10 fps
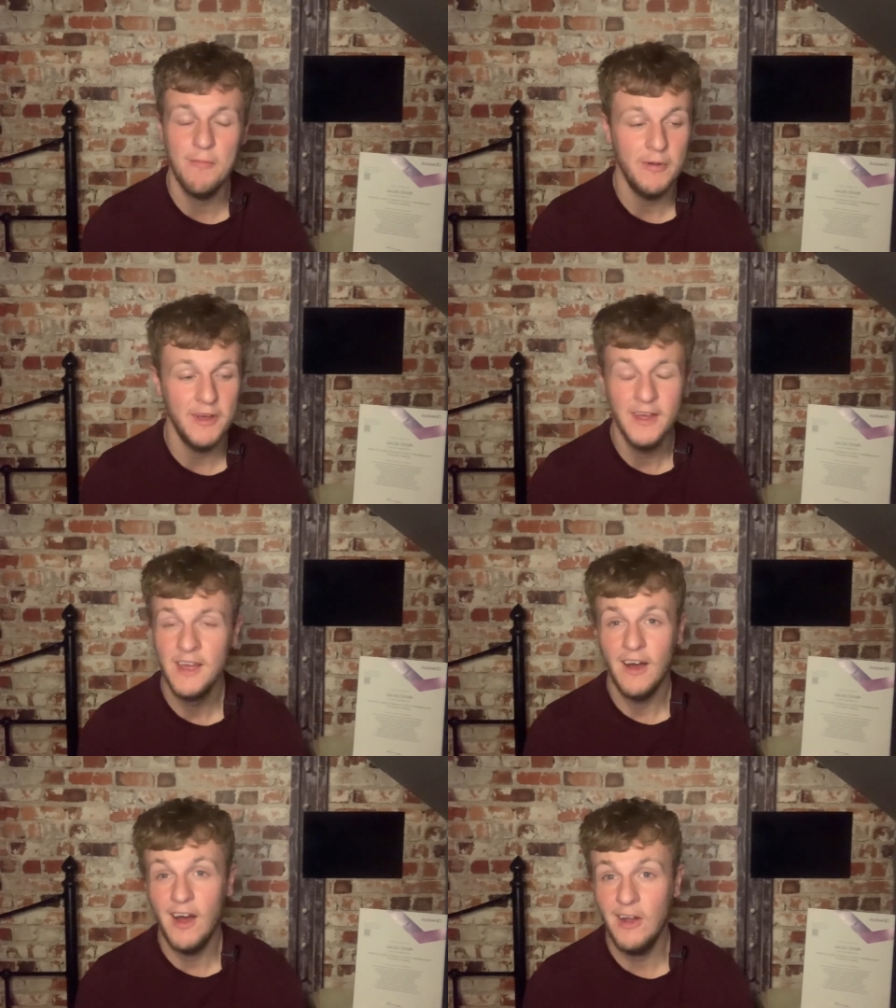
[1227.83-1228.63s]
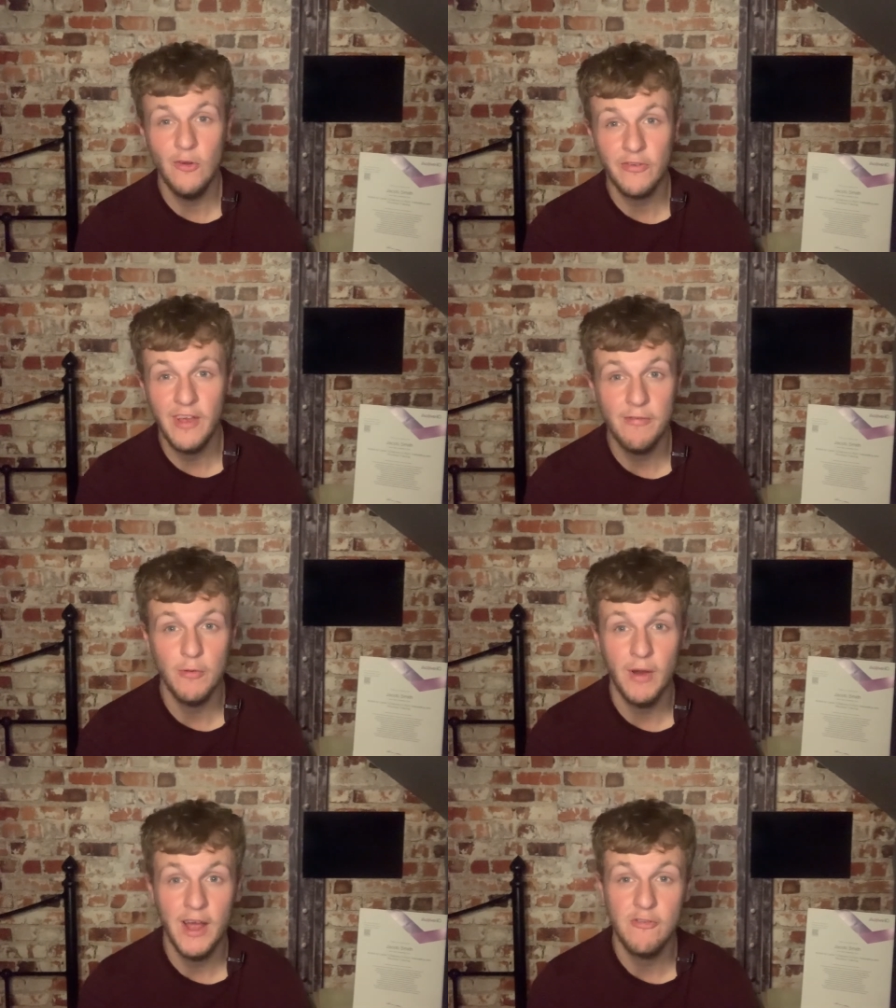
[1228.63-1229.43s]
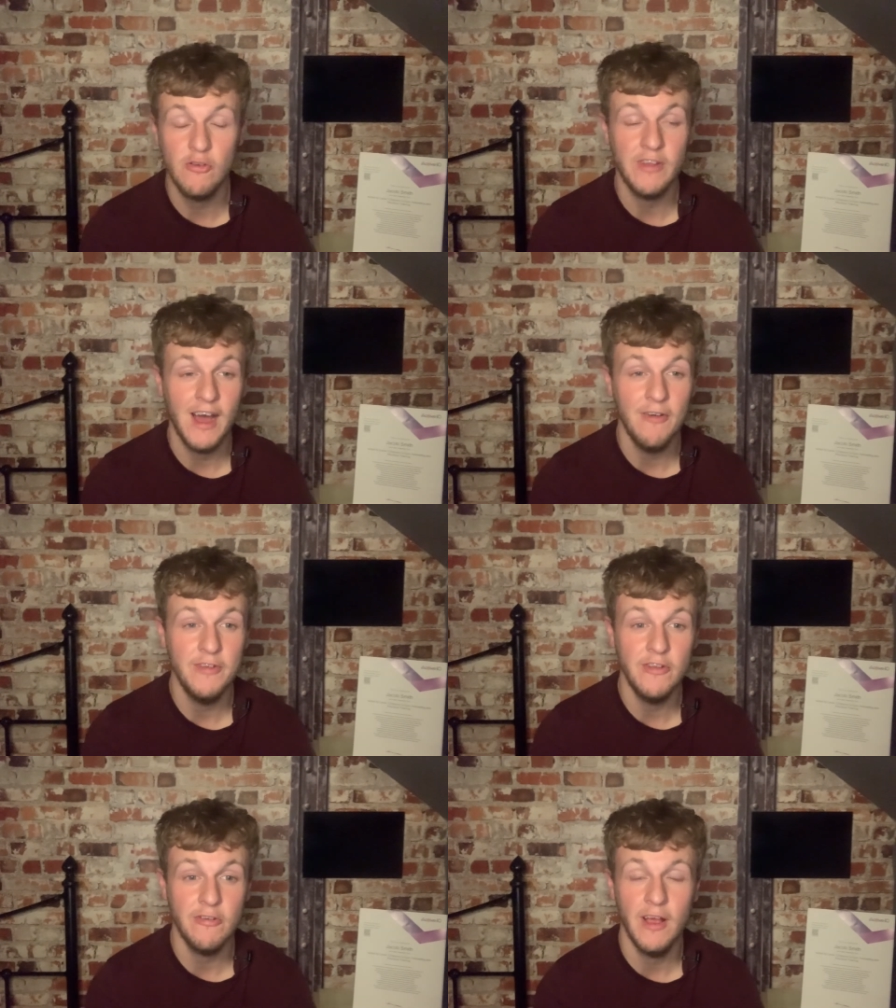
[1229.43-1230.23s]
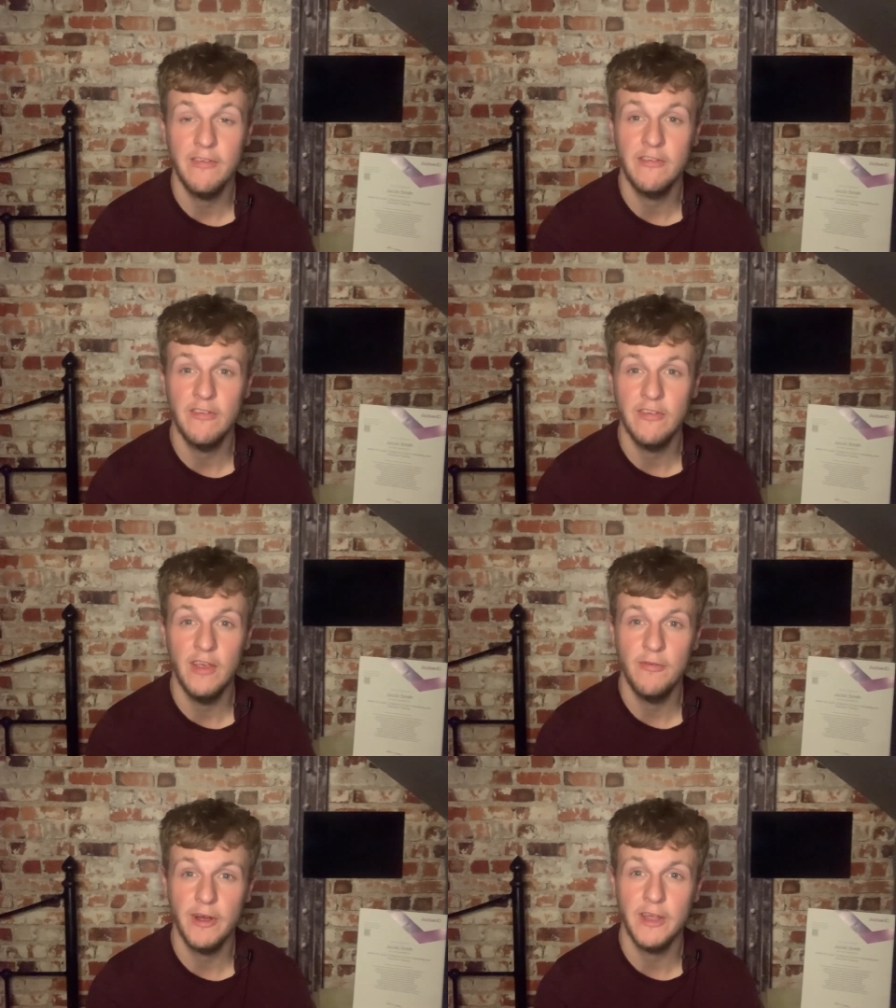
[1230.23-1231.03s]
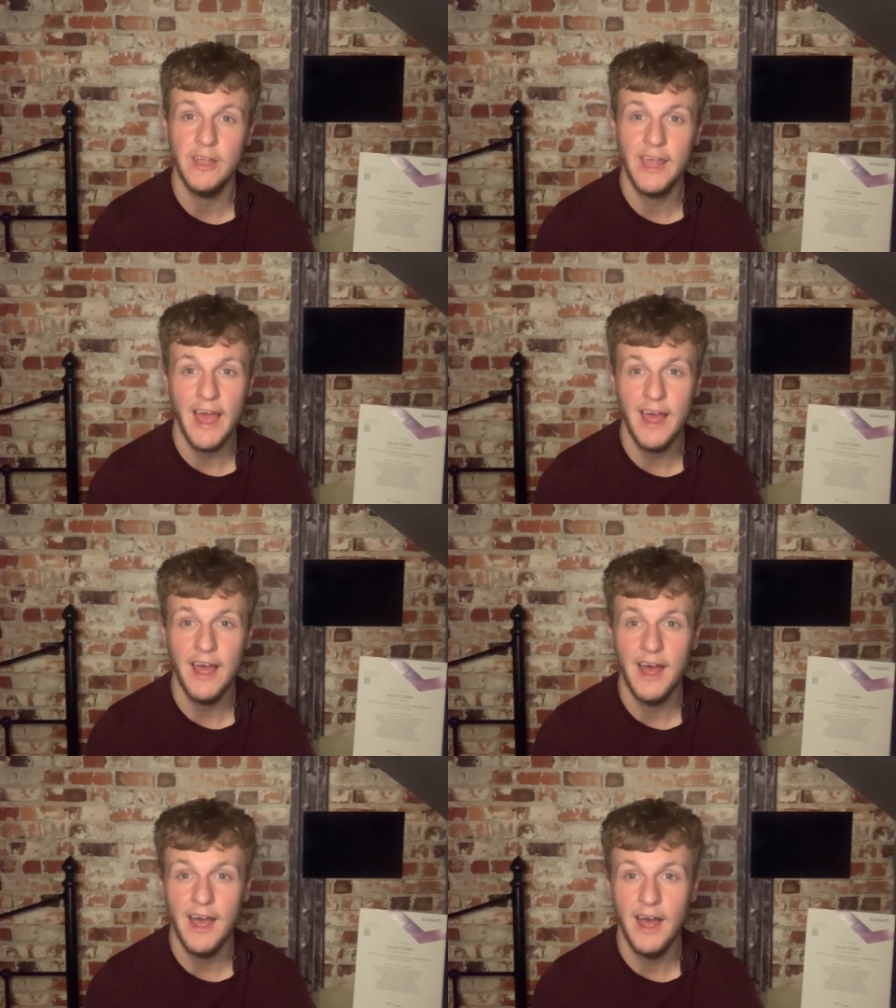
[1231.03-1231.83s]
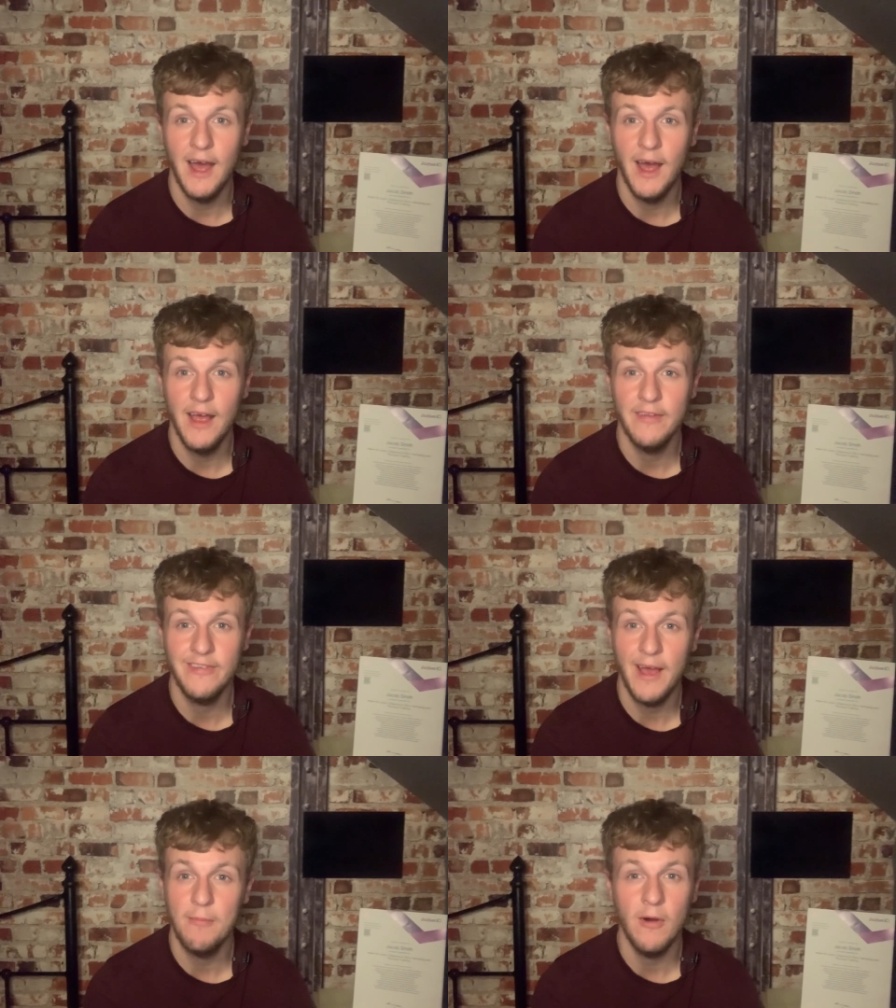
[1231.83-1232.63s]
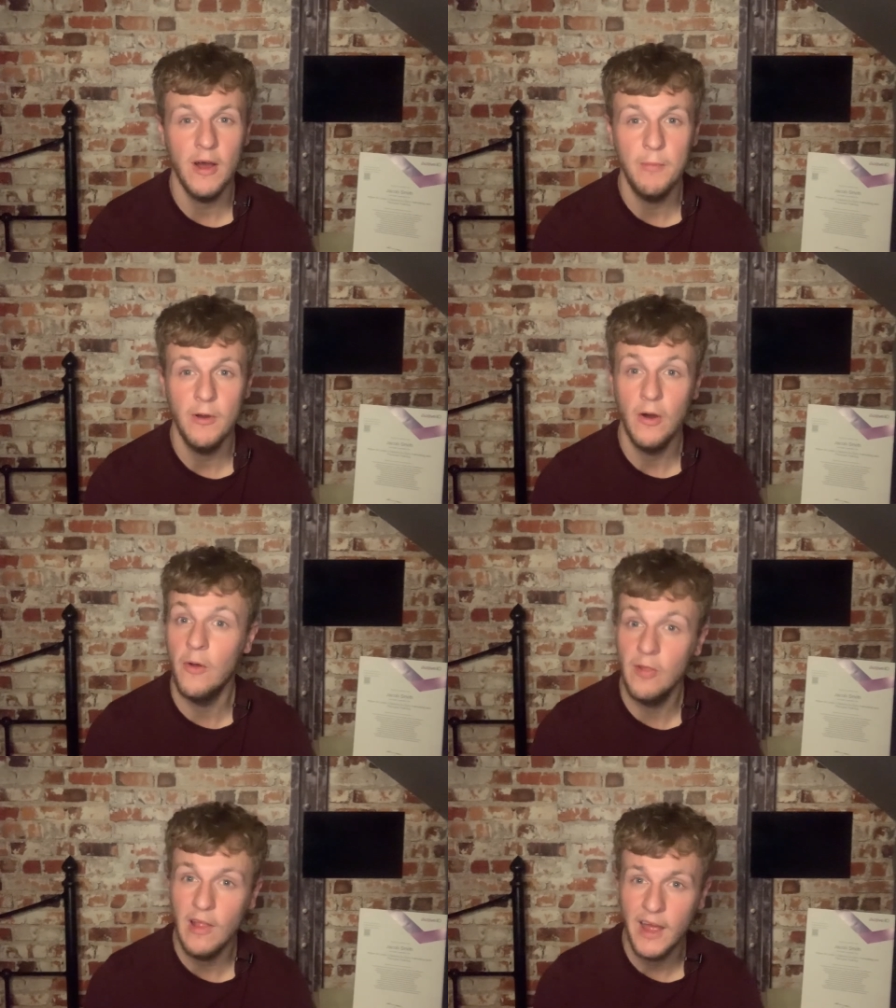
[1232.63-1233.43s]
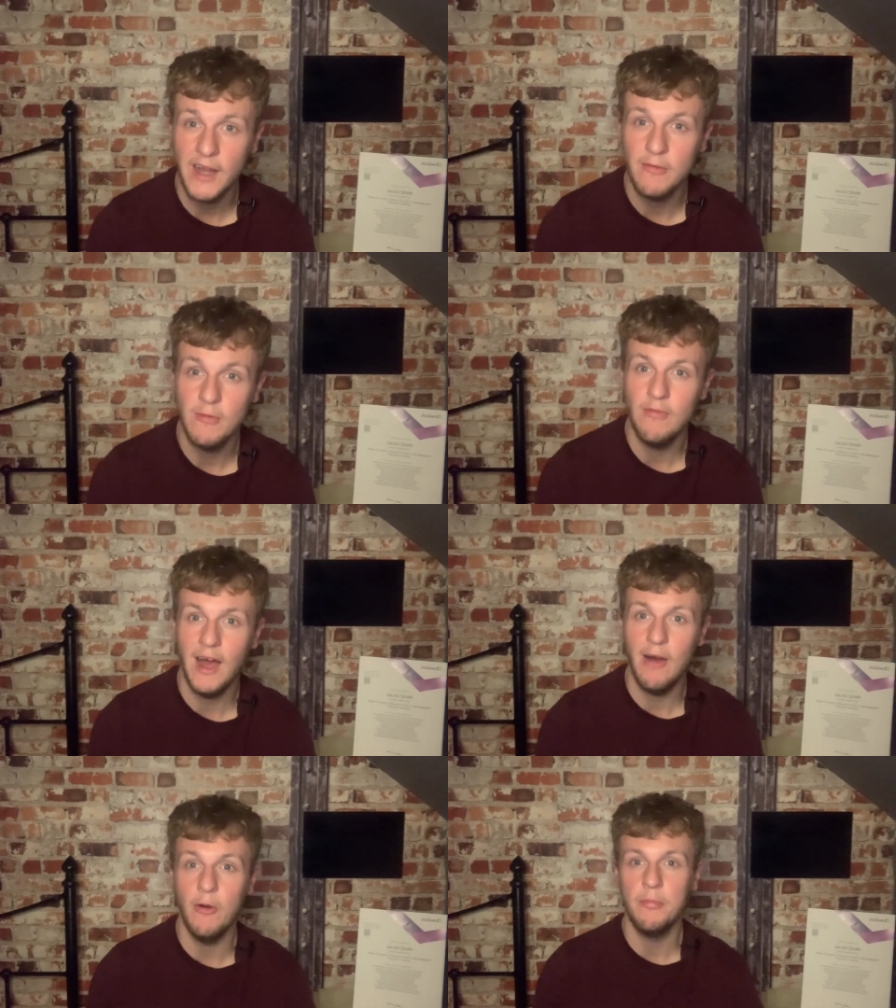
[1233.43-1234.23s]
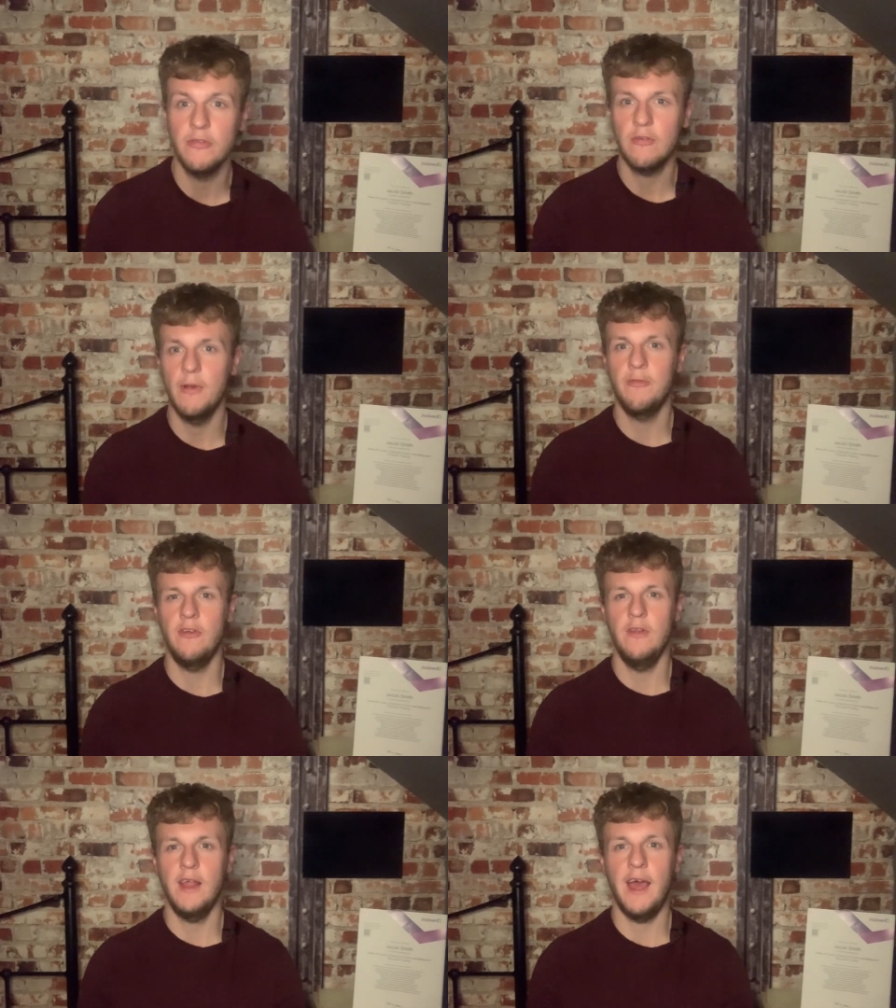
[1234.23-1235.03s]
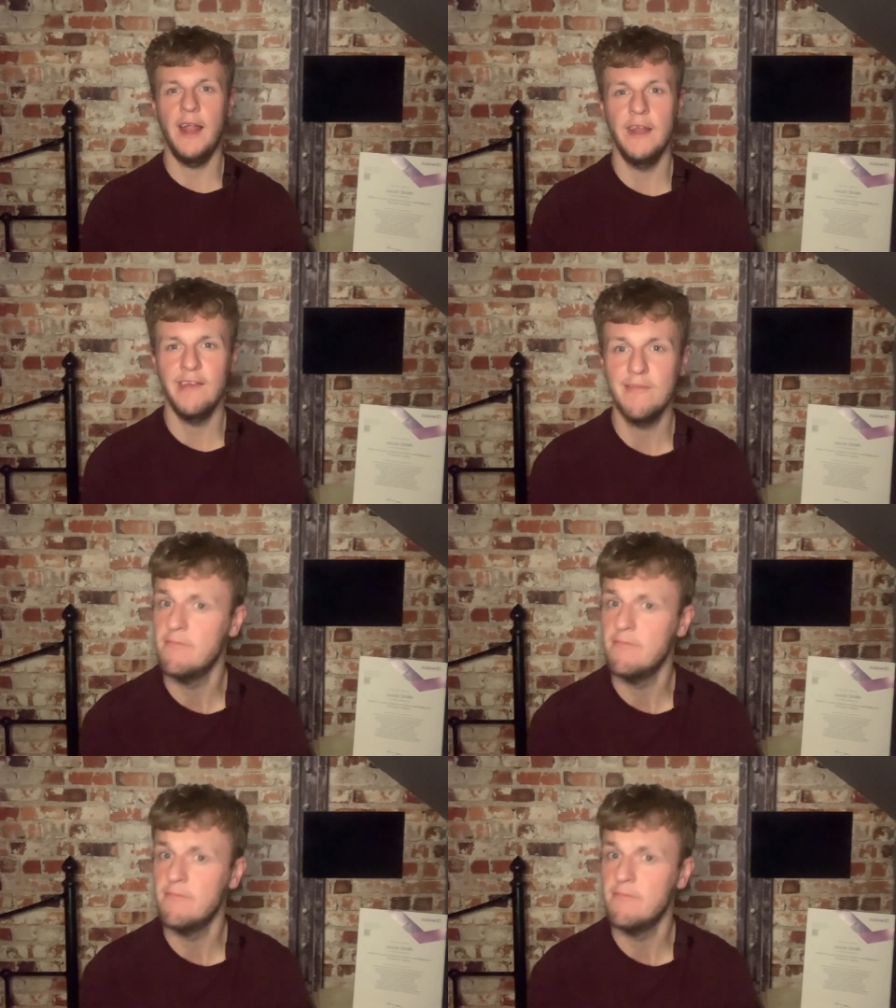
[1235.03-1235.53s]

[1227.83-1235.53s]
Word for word: But I looked everywhere just out of interest to see if I could get uh, zetamibe online without a prescription, and